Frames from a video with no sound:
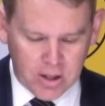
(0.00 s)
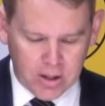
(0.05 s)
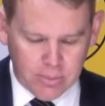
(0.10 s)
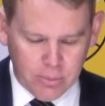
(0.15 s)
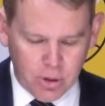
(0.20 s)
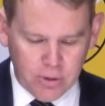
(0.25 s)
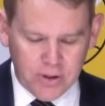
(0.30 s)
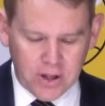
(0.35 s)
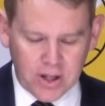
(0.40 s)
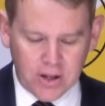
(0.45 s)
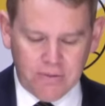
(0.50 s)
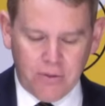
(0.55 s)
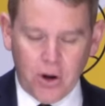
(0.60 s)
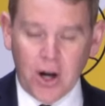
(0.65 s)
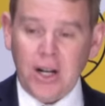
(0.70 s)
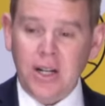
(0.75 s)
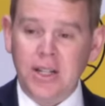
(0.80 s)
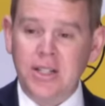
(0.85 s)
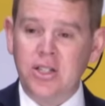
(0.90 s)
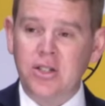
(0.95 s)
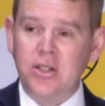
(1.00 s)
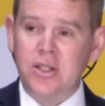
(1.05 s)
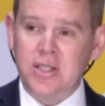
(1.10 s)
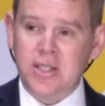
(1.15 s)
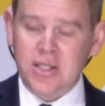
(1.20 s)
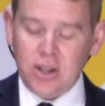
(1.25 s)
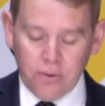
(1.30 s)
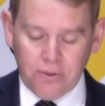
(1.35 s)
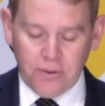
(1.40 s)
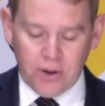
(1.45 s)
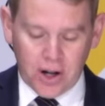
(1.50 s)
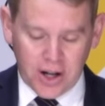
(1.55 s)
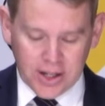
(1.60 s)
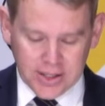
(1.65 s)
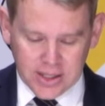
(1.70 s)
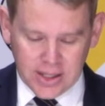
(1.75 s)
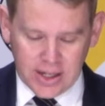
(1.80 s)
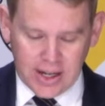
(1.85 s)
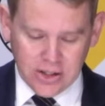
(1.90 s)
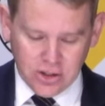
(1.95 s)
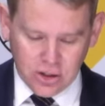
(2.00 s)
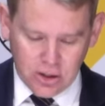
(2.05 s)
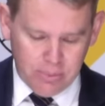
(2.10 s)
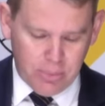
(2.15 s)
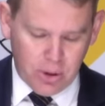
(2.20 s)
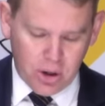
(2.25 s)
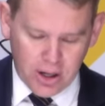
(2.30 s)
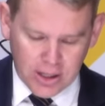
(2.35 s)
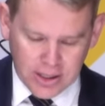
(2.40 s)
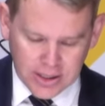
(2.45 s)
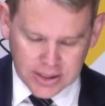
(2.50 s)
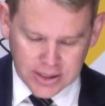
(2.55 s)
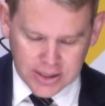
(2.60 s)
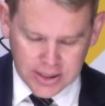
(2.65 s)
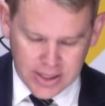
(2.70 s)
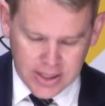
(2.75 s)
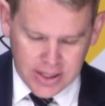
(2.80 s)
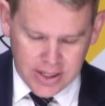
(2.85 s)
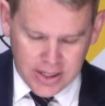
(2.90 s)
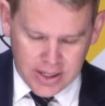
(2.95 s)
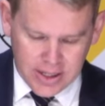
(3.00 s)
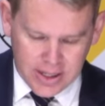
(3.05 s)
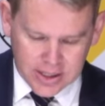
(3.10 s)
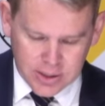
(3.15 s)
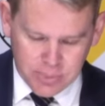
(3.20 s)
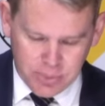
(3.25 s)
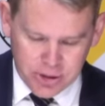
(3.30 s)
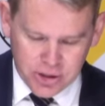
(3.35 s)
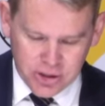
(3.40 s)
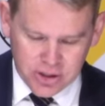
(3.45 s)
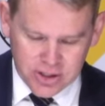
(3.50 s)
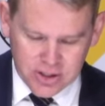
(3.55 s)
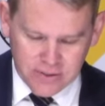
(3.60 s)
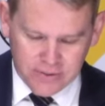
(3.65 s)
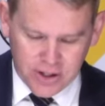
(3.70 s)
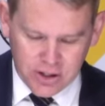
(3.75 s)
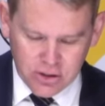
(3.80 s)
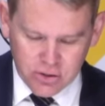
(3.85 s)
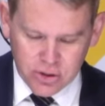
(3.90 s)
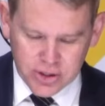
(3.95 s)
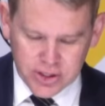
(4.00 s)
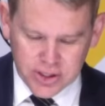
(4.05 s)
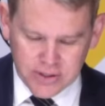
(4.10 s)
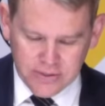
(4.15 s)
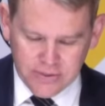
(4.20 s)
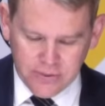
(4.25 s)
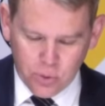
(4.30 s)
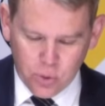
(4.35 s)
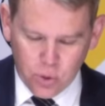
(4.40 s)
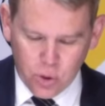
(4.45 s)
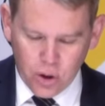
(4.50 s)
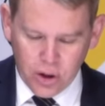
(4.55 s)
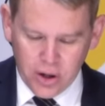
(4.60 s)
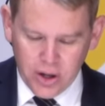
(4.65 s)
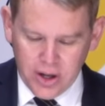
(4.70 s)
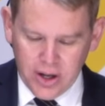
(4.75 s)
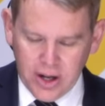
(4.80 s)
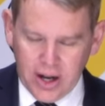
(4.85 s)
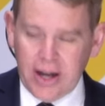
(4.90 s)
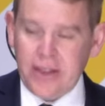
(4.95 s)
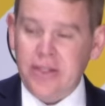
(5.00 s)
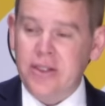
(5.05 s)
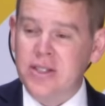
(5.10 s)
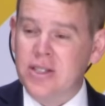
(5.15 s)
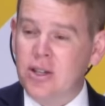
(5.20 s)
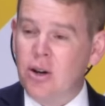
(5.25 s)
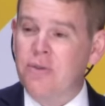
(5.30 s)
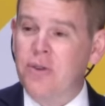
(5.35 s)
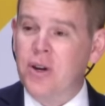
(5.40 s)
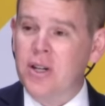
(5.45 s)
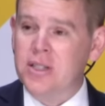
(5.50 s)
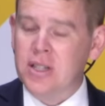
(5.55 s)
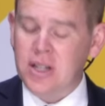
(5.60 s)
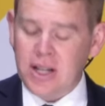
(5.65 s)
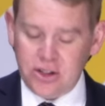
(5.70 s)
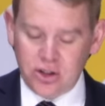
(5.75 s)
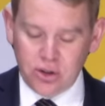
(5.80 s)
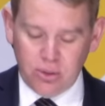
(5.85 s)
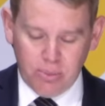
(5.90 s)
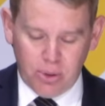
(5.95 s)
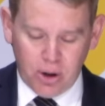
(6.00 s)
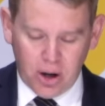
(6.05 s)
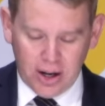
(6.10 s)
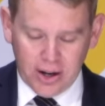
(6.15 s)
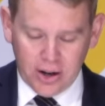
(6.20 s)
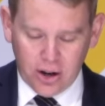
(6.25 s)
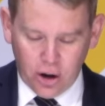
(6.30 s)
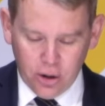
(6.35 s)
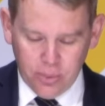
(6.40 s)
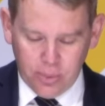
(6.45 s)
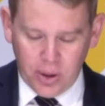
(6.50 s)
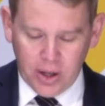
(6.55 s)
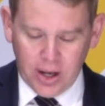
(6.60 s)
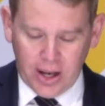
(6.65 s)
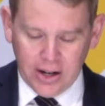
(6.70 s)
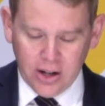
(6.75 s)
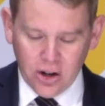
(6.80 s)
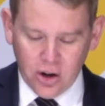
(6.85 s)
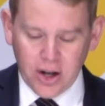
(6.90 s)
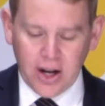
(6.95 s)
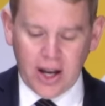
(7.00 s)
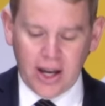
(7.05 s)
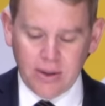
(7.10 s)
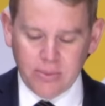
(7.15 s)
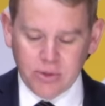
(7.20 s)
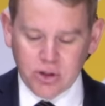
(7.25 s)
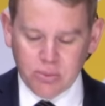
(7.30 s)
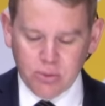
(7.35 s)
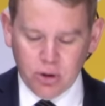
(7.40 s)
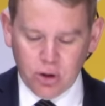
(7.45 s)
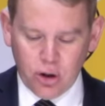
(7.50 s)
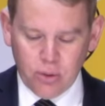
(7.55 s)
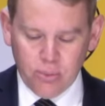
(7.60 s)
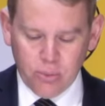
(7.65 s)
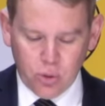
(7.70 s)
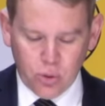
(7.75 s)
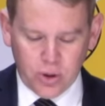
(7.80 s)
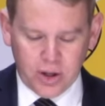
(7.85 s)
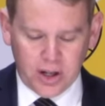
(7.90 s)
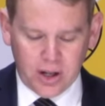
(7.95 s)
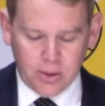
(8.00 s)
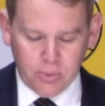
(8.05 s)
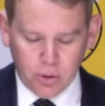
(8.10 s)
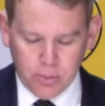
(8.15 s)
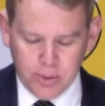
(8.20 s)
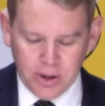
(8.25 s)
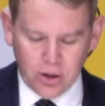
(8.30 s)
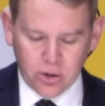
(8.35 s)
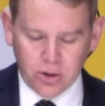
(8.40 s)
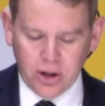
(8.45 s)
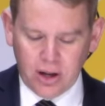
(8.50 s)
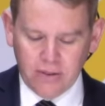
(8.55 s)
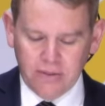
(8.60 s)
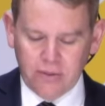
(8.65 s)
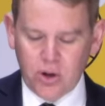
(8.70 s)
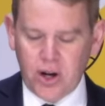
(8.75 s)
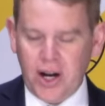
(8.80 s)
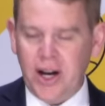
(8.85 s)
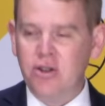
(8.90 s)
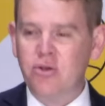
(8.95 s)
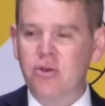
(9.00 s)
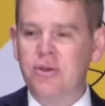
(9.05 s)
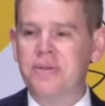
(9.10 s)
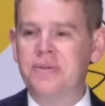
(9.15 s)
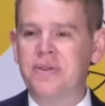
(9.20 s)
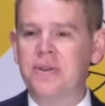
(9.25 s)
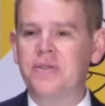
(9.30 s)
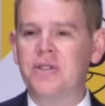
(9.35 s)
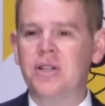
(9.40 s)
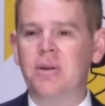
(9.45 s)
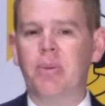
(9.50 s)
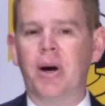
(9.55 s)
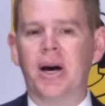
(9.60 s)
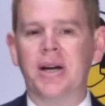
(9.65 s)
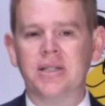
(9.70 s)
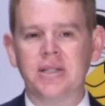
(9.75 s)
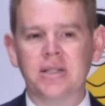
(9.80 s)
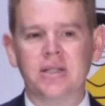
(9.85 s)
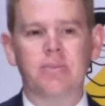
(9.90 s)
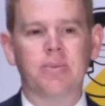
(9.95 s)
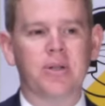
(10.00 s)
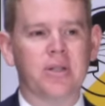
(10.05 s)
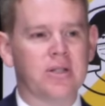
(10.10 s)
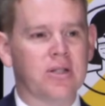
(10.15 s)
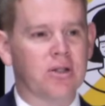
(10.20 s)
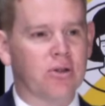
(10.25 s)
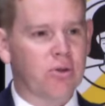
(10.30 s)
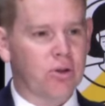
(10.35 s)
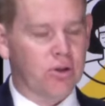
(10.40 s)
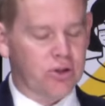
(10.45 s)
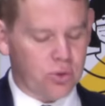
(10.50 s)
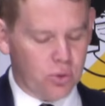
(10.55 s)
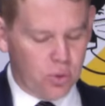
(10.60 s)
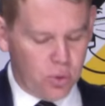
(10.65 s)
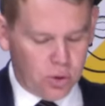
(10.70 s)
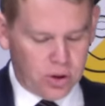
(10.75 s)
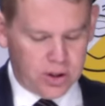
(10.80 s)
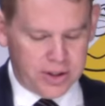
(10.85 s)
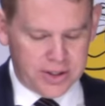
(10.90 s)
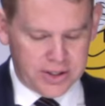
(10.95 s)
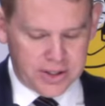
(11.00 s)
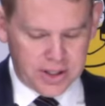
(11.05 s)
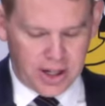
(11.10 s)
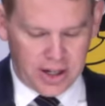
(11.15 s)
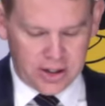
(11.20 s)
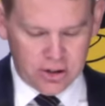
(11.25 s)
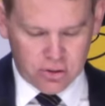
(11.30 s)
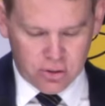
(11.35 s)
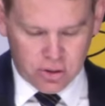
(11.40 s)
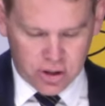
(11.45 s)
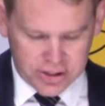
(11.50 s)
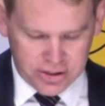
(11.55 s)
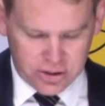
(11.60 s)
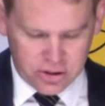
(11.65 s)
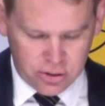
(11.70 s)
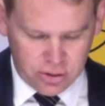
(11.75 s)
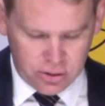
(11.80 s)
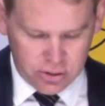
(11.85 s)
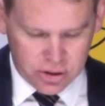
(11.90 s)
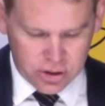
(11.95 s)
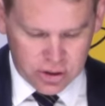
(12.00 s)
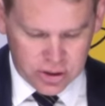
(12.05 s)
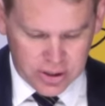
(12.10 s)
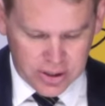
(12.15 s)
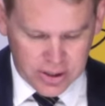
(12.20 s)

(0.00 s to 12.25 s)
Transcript: Moving finally to the self-isolation pilot, expressions of interest for the self-isolation pilot open at 9 a.m. tomorrow morning, and we'll be looking for 150 participants across Auckland and Christchurch.